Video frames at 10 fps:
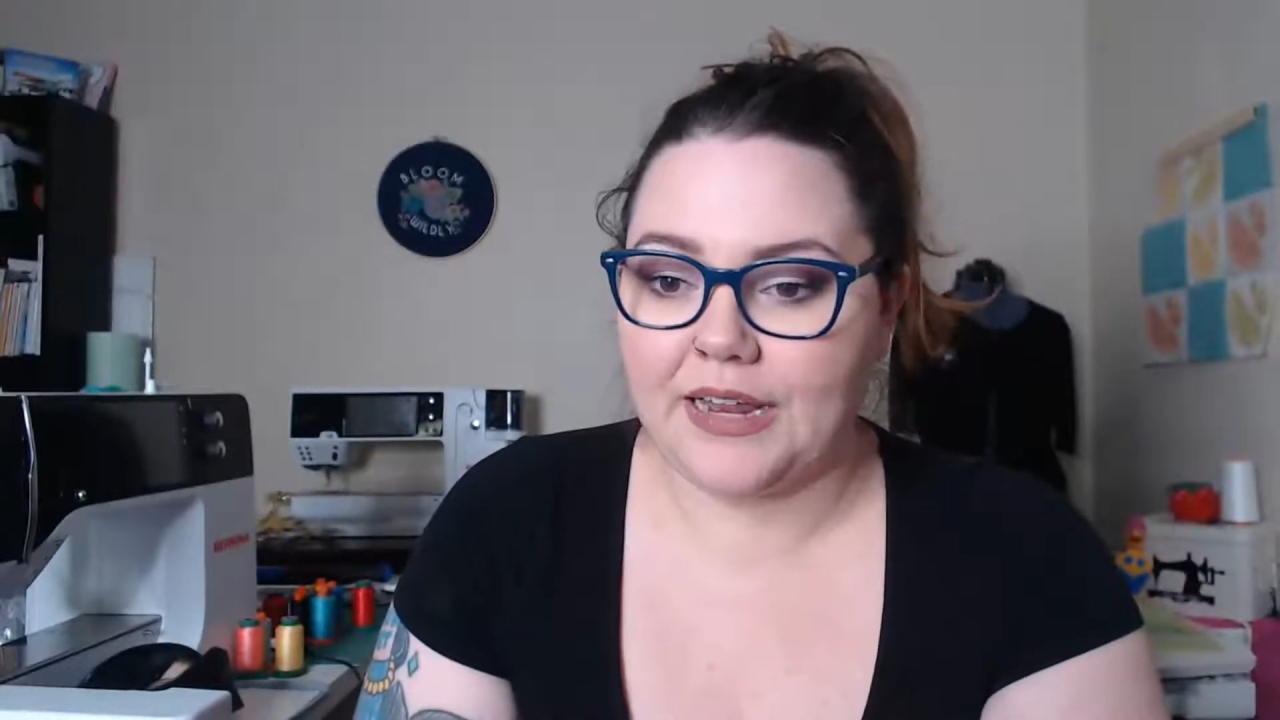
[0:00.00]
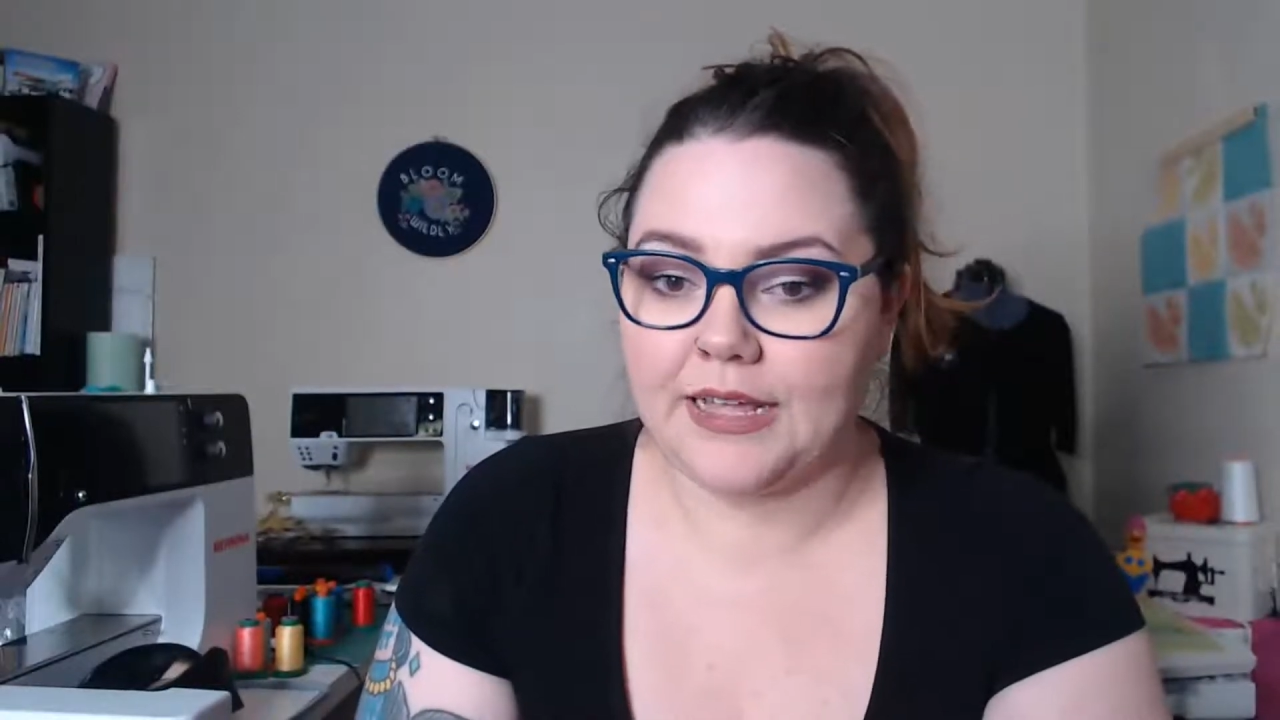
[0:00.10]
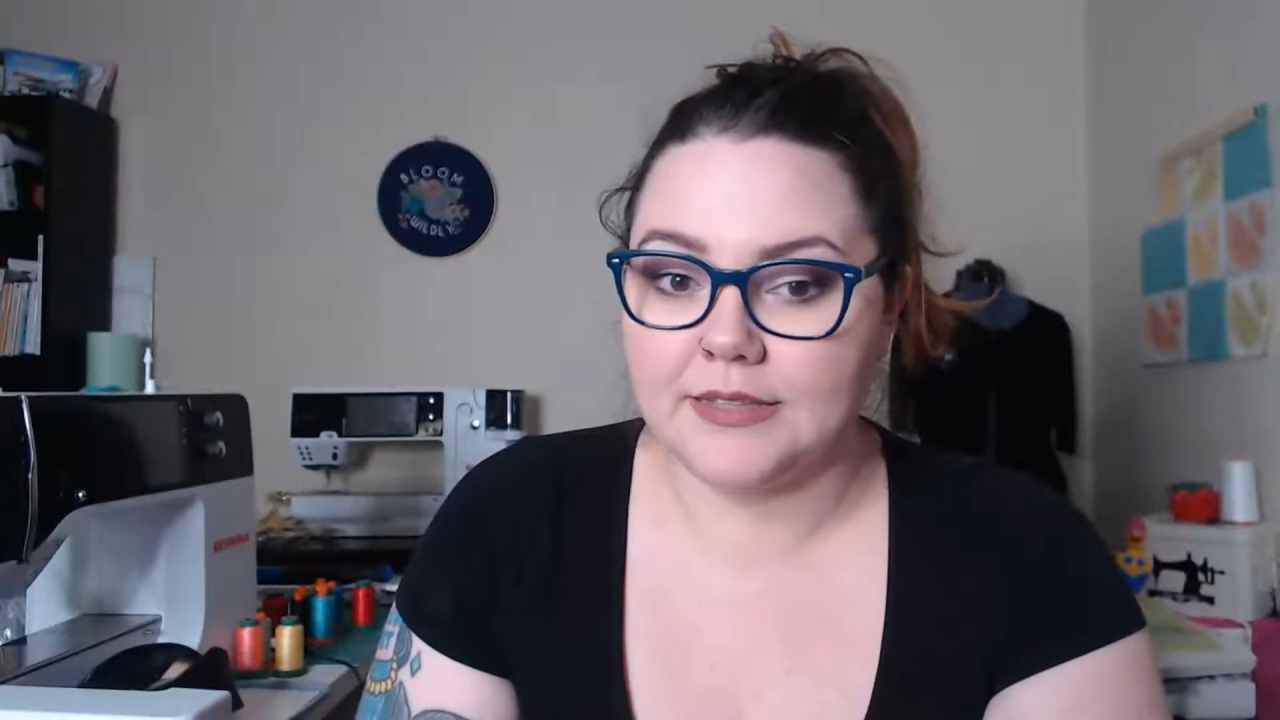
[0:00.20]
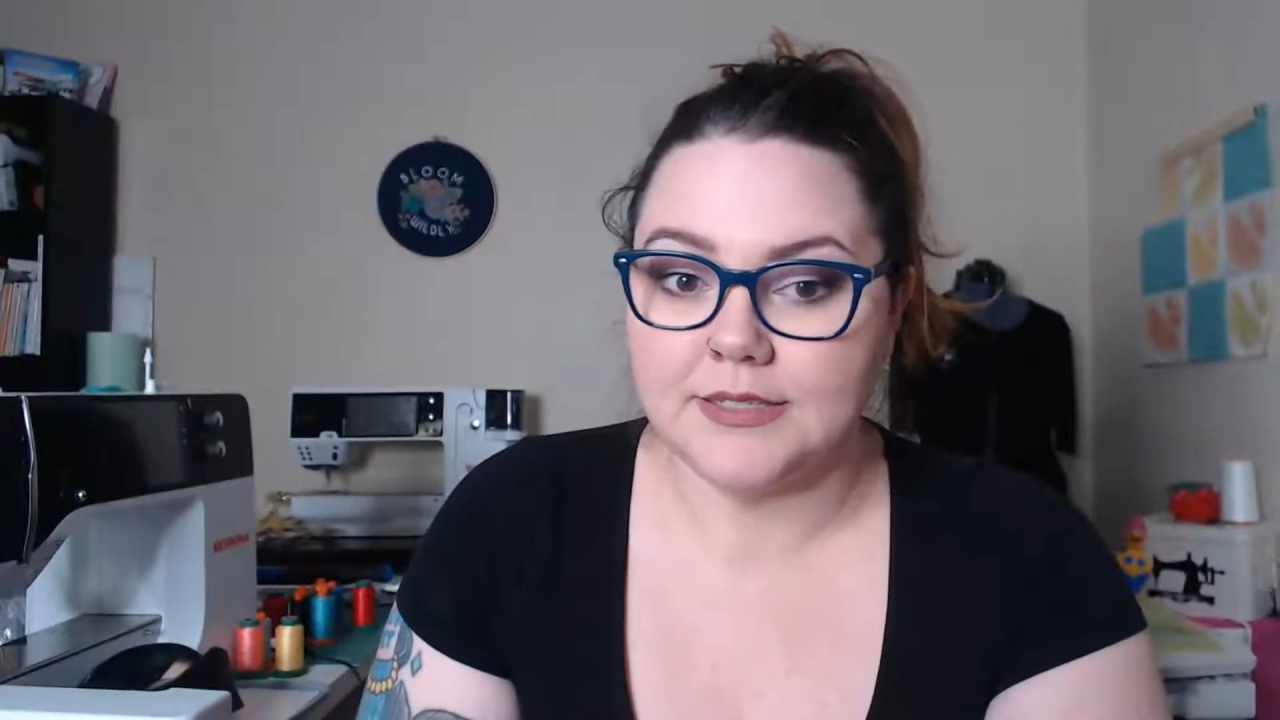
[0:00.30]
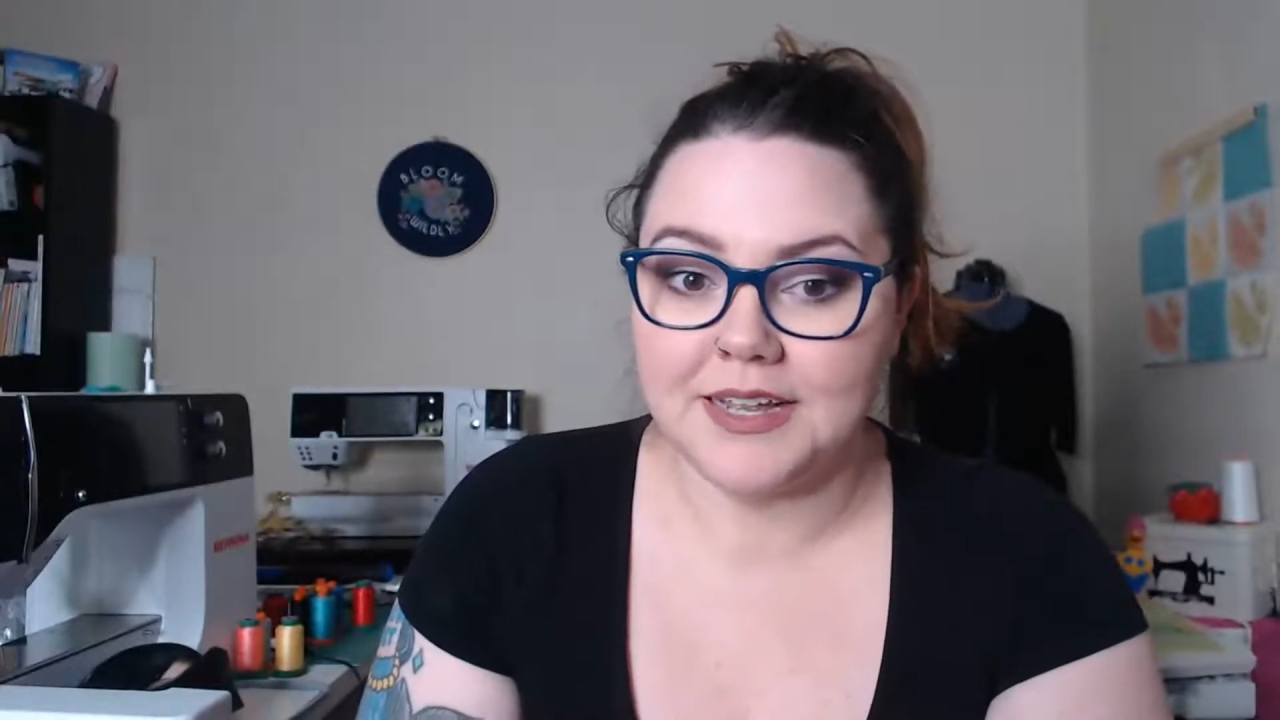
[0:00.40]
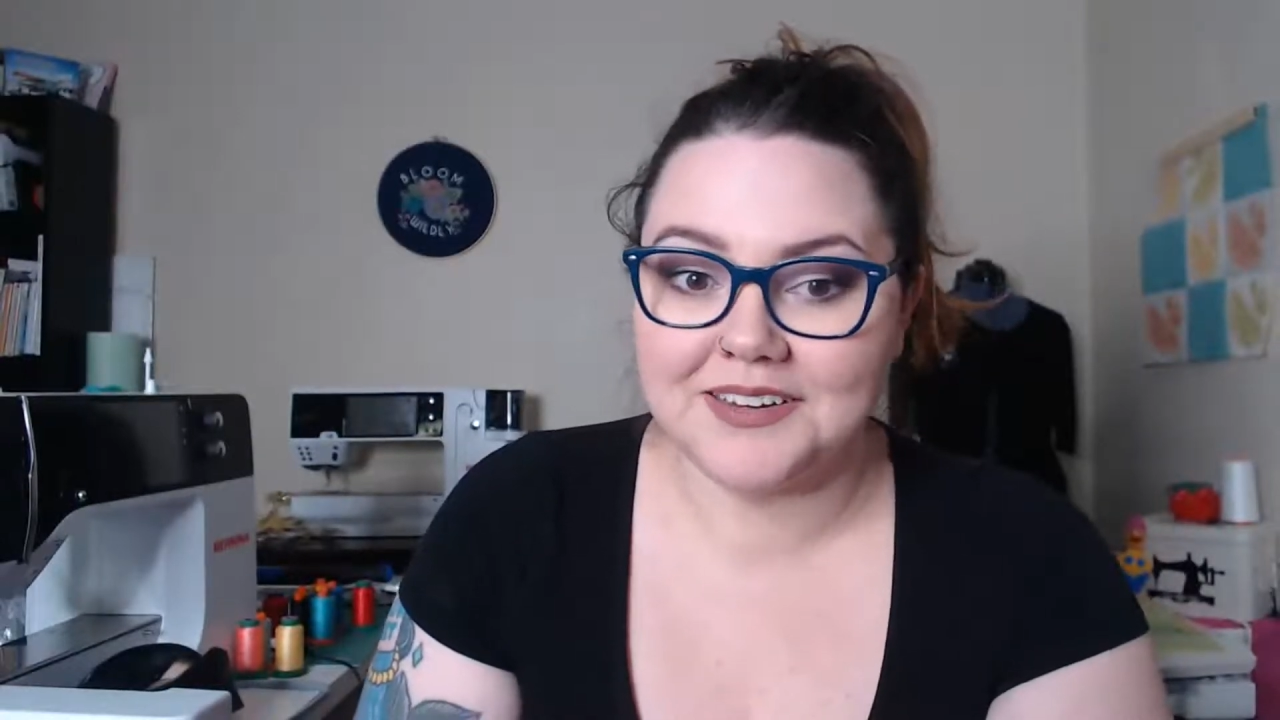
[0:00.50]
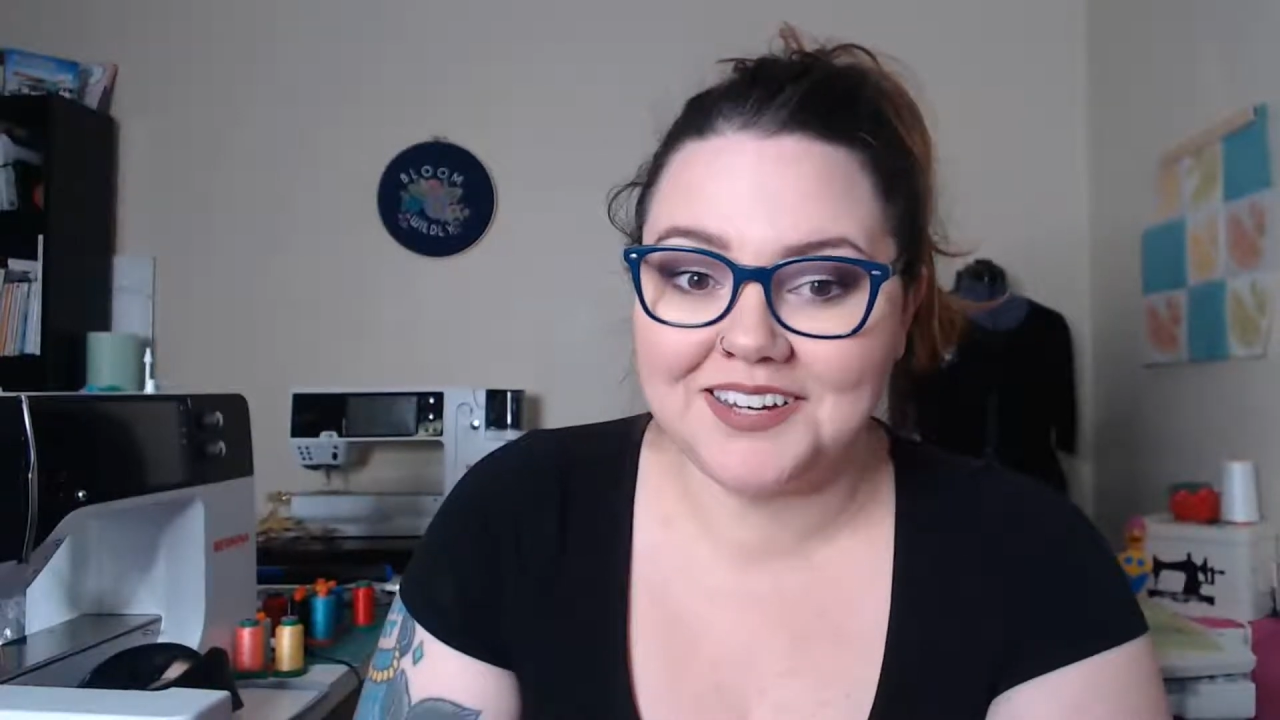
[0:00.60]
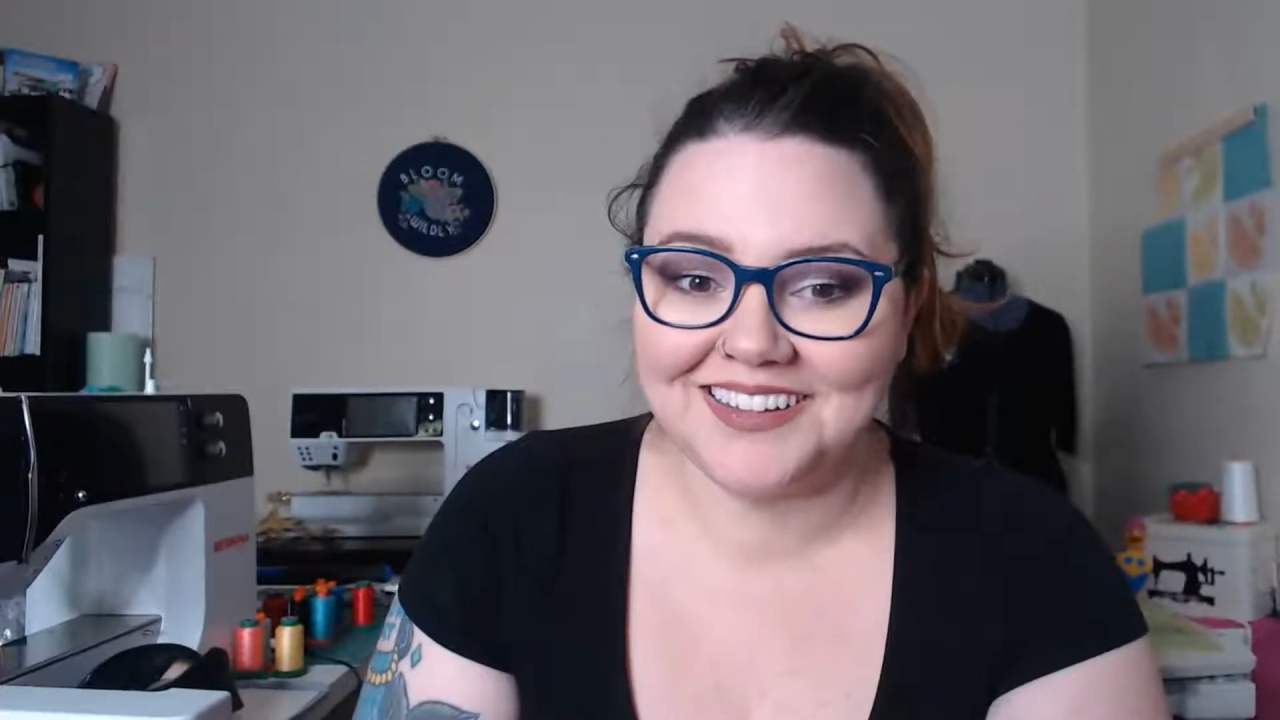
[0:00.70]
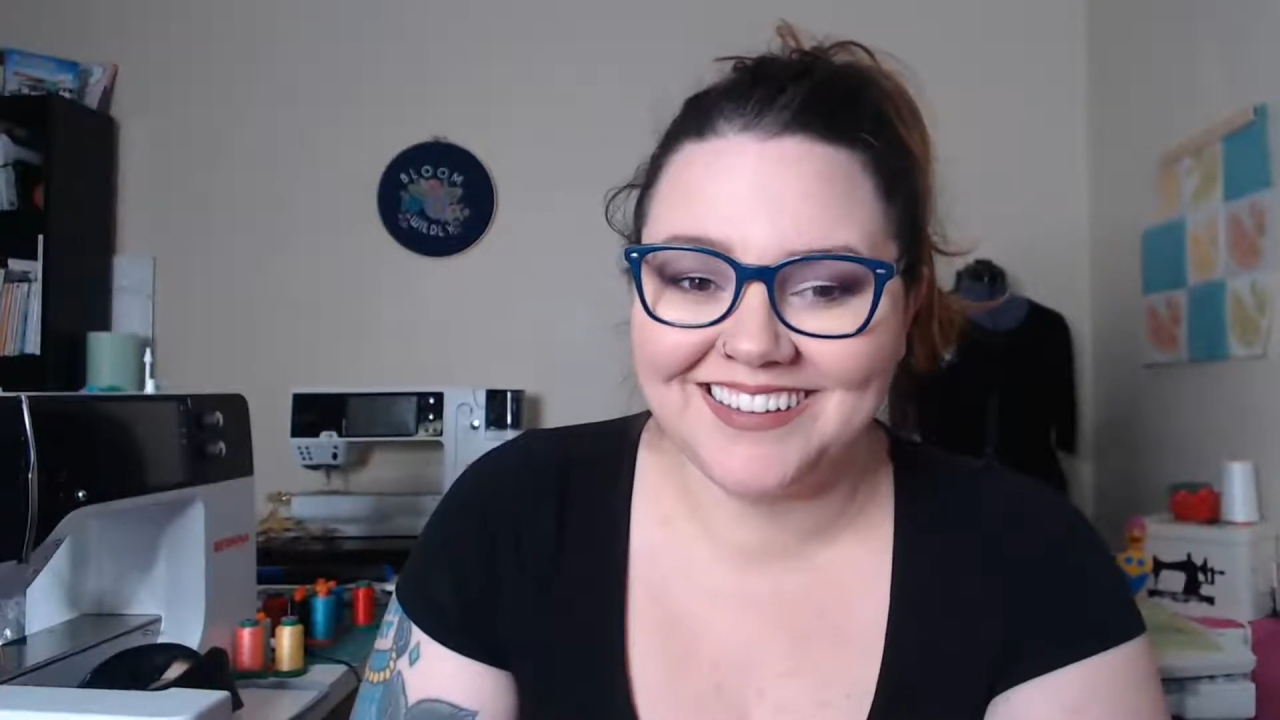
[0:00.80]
against it.